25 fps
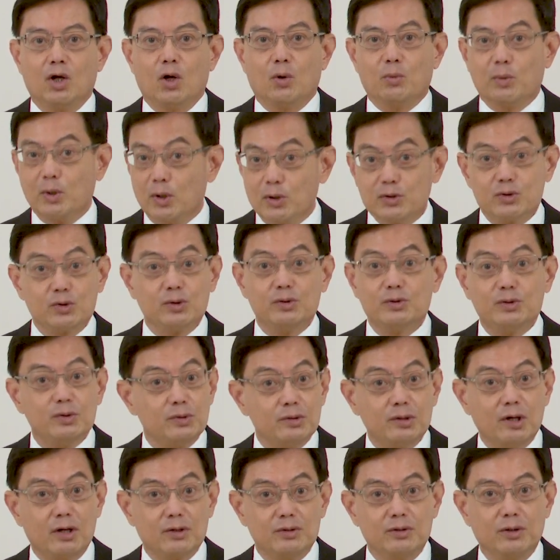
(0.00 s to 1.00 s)
We also
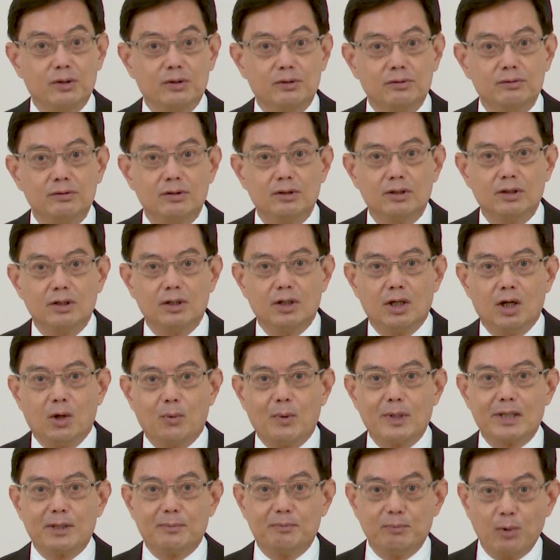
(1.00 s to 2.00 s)
do not know
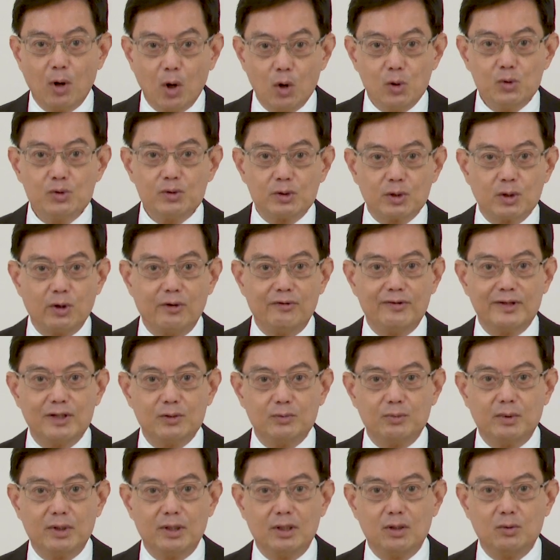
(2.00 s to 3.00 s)
what a post-COVID
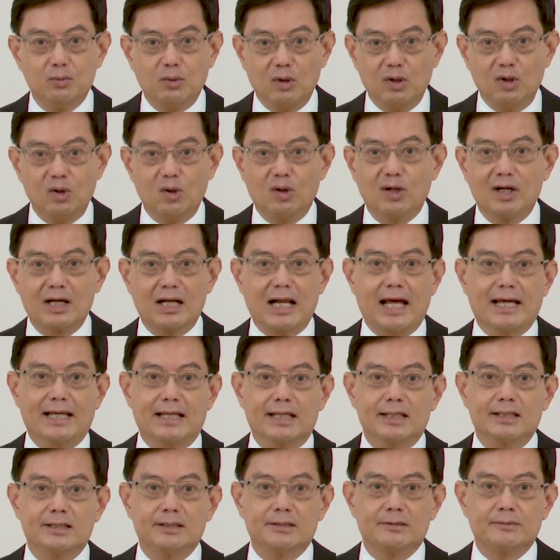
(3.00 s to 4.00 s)
world will look
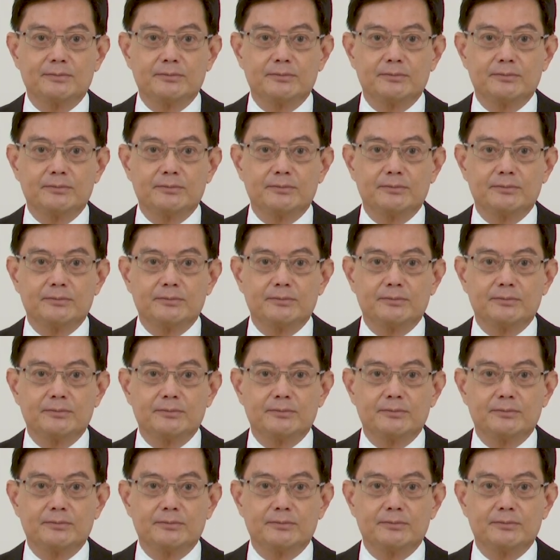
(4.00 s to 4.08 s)
like,